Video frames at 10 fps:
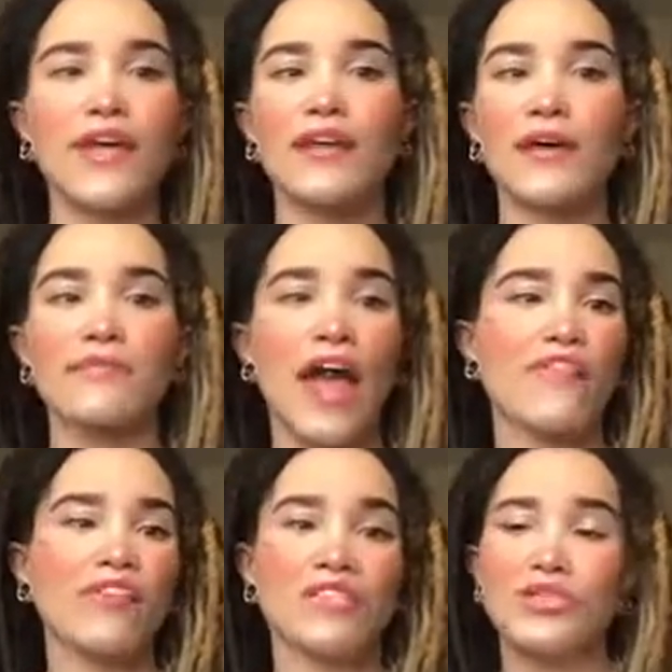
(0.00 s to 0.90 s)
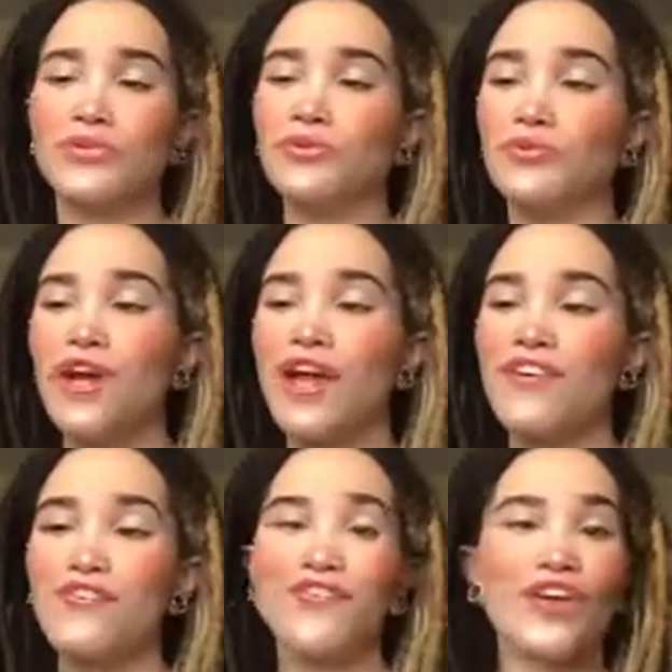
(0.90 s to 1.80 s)
and I'm having to
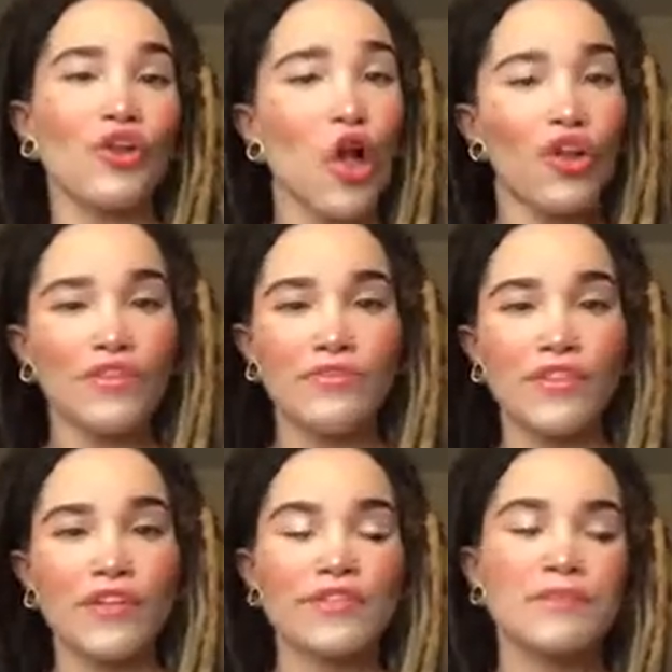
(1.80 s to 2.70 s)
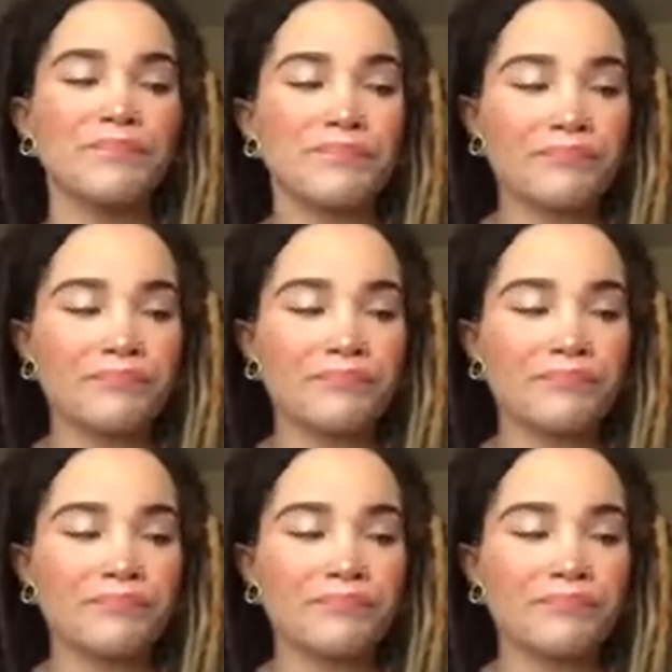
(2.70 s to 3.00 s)
feel all of this.